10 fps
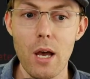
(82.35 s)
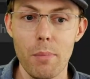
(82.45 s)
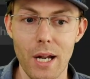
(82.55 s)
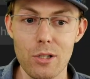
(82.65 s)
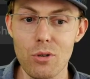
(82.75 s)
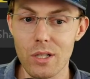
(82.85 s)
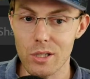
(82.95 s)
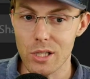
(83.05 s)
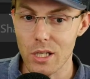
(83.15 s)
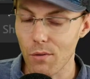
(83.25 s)
But as you can
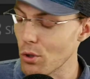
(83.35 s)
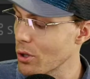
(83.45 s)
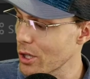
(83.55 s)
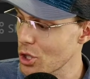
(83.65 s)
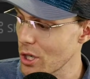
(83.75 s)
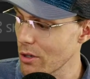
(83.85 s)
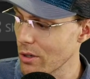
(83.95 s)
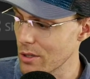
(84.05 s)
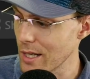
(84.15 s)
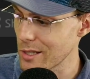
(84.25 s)
see, if you click share
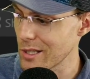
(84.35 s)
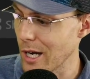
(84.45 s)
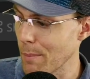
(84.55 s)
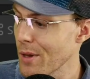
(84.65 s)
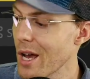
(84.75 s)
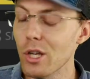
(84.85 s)
on desktop,